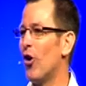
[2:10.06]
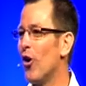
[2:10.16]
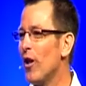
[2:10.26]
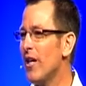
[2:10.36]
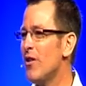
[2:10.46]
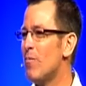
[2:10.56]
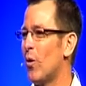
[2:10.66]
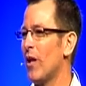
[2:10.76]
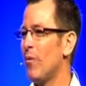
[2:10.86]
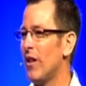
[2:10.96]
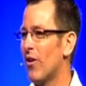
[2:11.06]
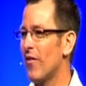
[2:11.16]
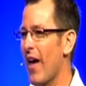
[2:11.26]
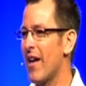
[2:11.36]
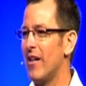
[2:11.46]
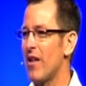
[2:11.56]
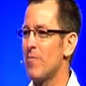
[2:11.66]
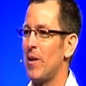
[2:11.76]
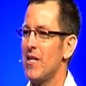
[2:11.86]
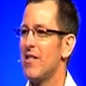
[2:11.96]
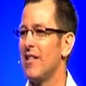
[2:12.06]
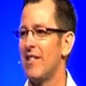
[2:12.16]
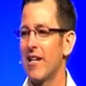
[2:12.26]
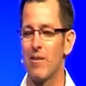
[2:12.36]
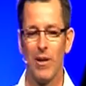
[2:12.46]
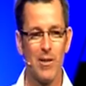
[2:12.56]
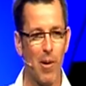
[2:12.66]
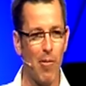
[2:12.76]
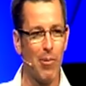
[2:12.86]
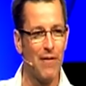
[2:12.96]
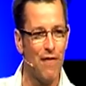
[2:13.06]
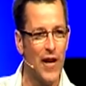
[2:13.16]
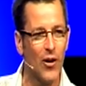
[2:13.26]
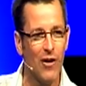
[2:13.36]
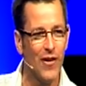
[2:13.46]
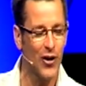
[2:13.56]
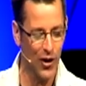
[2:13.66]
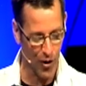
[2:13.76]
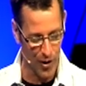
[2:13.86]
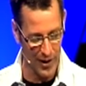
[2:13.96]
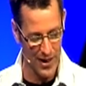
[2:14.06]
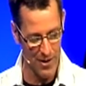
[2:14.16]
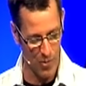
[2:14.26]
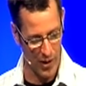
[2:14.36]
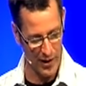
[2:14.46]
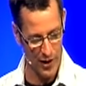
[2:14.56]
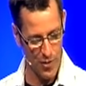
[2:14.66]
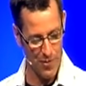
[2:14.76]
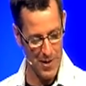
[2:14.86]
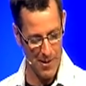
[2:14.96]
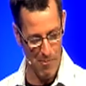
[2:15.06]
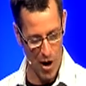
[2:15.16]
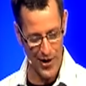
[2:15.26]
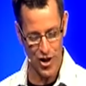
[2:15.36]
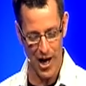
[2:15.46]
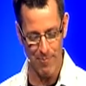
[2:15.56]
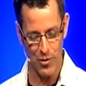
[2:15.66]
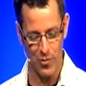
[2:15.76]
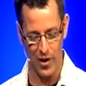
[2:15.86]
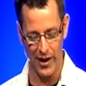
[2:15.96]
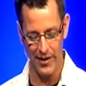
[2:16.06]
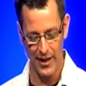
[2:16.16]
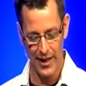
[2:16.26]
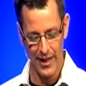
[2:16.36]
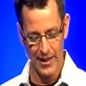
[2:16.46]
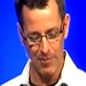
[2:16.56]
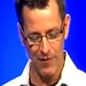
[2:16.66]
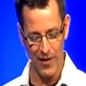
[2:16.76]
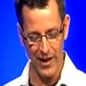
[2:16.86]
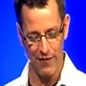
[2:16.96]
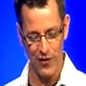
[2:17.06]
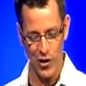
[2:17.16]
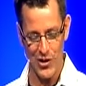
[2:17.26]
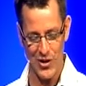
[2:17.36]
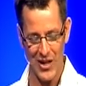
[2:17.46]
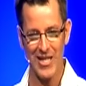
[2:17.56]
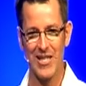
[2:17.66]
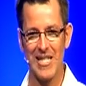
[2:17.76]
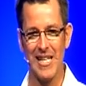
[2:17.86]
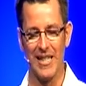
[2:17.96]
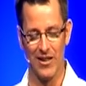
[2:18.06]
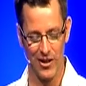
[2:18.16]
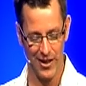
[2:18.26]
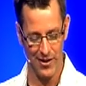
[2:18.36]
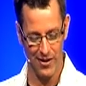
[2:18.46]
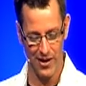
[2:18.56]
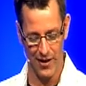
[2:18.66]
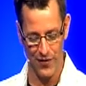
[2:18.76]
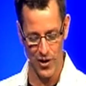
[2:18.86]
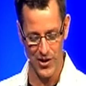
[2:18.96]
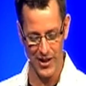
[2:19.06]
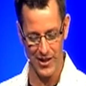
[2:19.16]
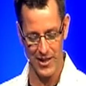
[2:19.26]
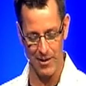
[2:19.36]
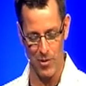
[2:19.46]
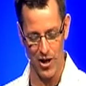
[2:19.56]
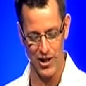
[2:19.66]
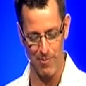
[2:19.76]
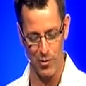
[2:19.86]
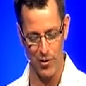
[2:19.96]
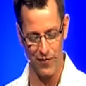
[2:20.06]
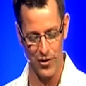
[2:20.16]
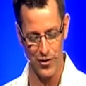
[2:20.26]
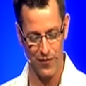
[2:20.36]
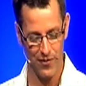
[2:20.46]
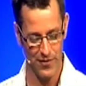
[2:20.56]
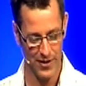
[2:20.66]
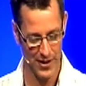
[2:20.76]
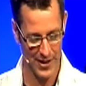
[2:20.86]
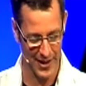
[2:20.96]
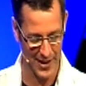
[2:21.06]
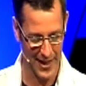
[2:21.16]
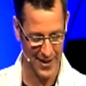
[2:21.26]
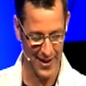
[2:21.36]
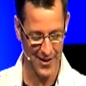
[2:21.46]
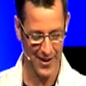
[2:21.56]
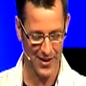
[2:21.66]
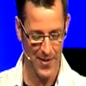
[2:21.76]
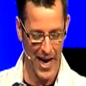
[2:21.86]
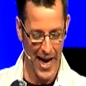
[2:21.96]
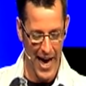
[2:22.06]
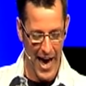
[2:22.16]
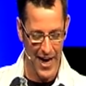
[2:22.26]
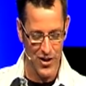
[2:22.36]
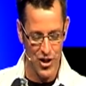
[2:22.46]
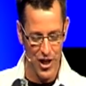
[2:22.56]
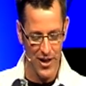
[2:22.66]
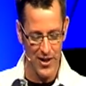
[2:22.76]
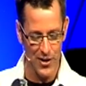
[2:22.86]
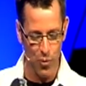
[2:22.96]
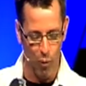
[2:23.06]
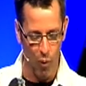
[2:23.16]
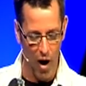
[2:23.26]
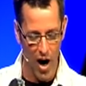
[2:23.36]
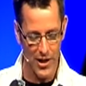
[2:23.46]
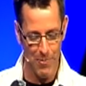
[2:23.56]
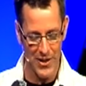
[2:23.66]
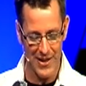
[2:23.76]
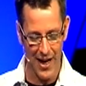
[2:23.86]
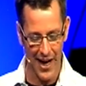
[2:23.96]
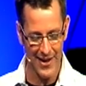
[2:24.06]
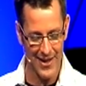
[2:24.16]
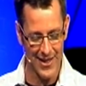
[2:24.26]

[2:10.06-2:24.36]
early in the morning. We learn that in another place in the text, but it's probably very, very early in the morning. Look with me in Mark chapter 1. Let me find it. Verse 16. Look at verse 16. Mark chapter 1, verse 16. It says this. As Jesus walked beside the